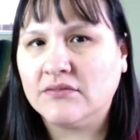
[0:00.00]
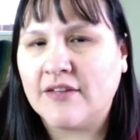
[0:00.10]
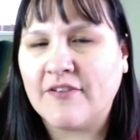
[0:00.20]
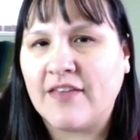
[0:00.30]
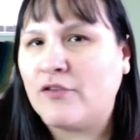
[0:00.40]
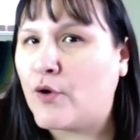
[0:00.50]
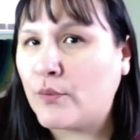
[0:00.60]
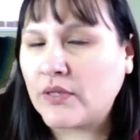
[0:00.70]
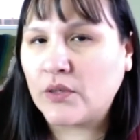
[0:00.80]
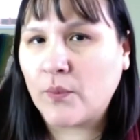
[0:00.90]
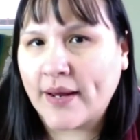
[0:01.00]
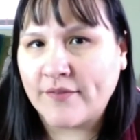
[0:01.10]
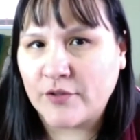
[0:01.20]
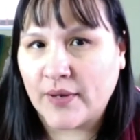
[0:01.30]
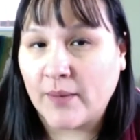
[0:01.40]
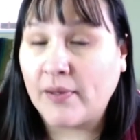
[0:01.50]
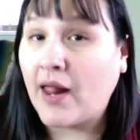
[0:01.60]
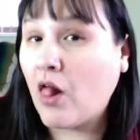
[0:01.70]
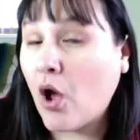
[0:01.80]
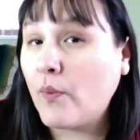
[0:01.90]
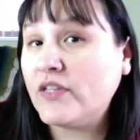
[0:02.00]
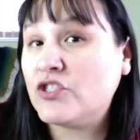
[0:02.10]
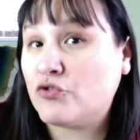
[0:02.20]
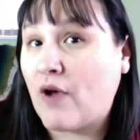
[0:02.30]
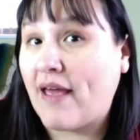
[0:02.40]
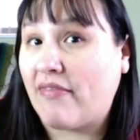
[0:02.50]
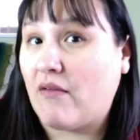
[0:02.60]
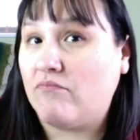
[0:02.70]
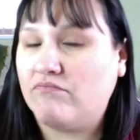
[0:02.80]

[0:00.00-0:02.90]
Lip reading: They've got their own little way of doing them, and I'll always try them.